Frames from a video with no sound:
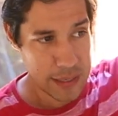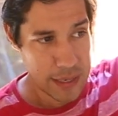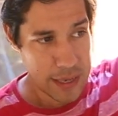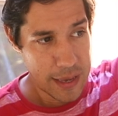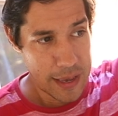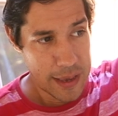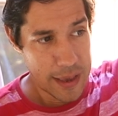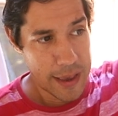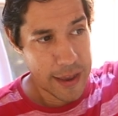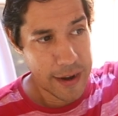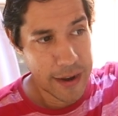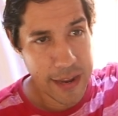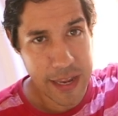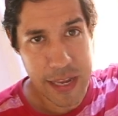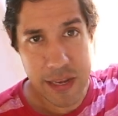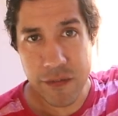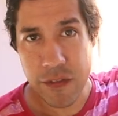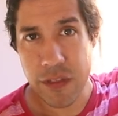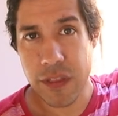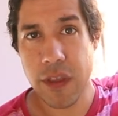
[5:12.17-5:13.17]

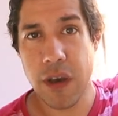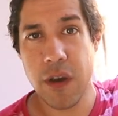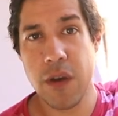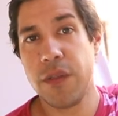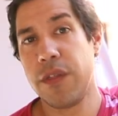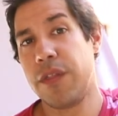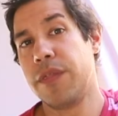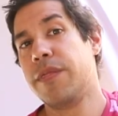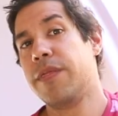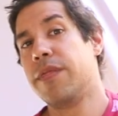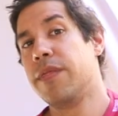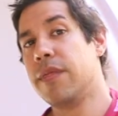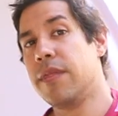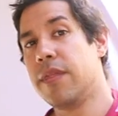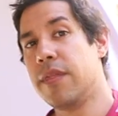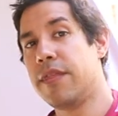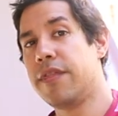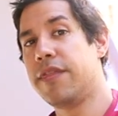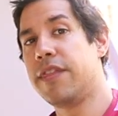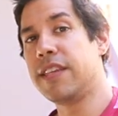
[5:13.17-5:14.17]
And even
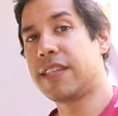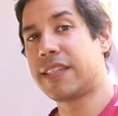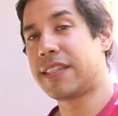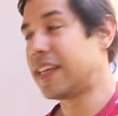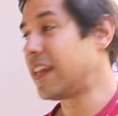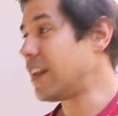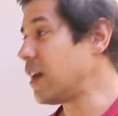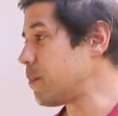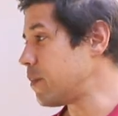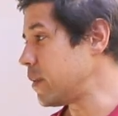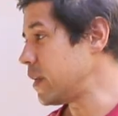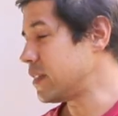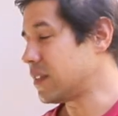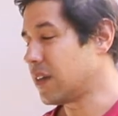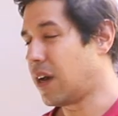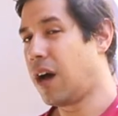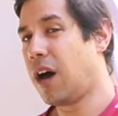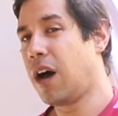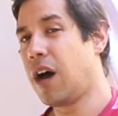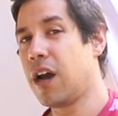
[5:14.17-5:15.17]
though this setup is
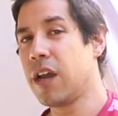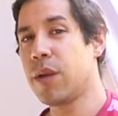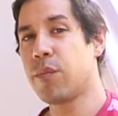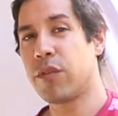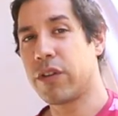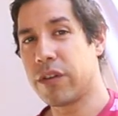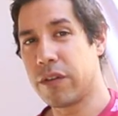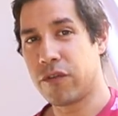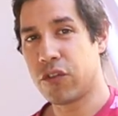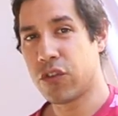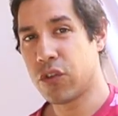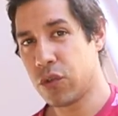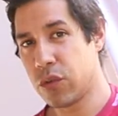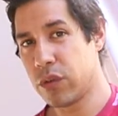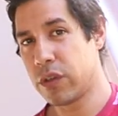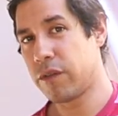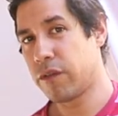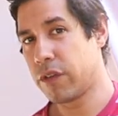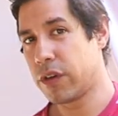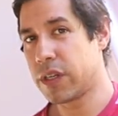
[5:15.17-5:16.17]
a hybrid of two
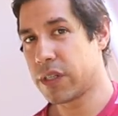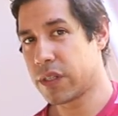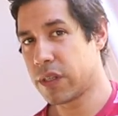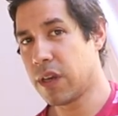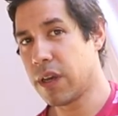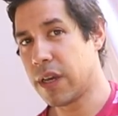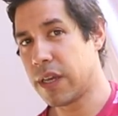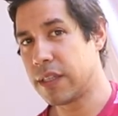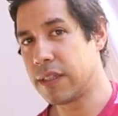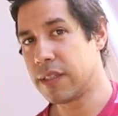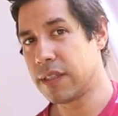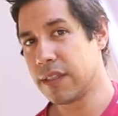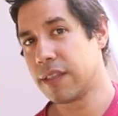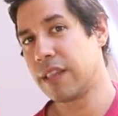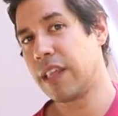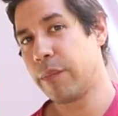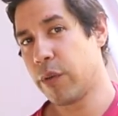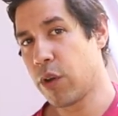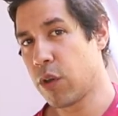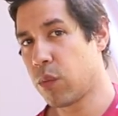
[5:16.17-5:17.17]
different designs,
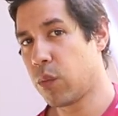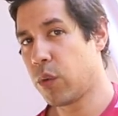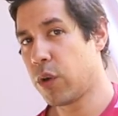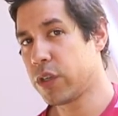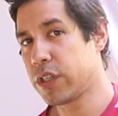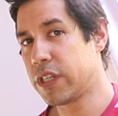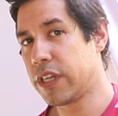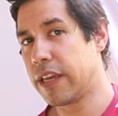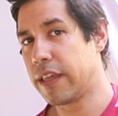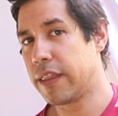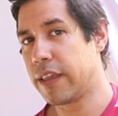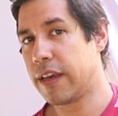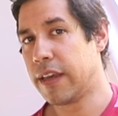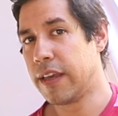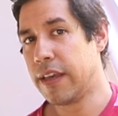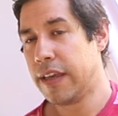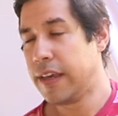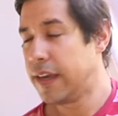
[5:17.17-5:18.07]
they both work together.